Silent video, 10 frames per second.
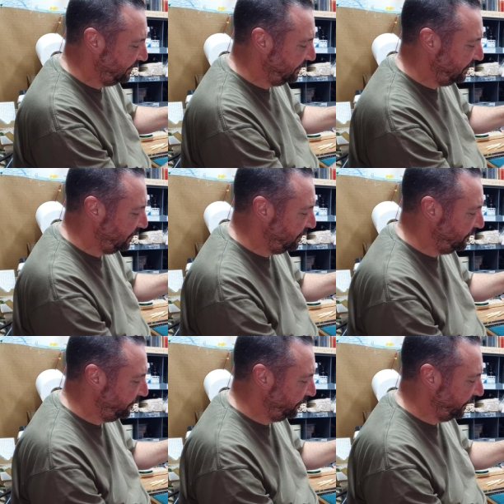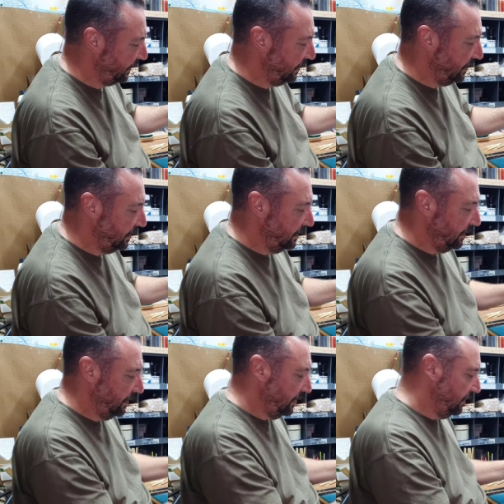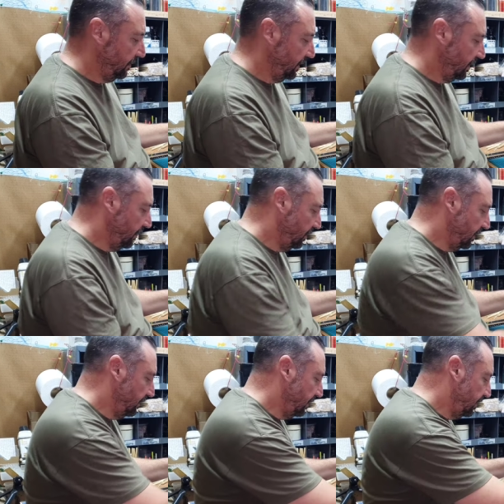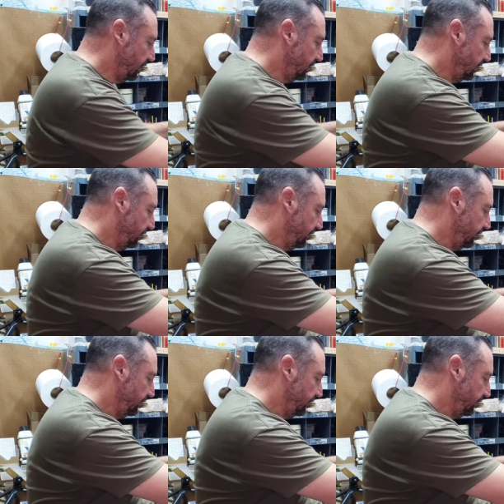There's two. I'm gonna go with a third.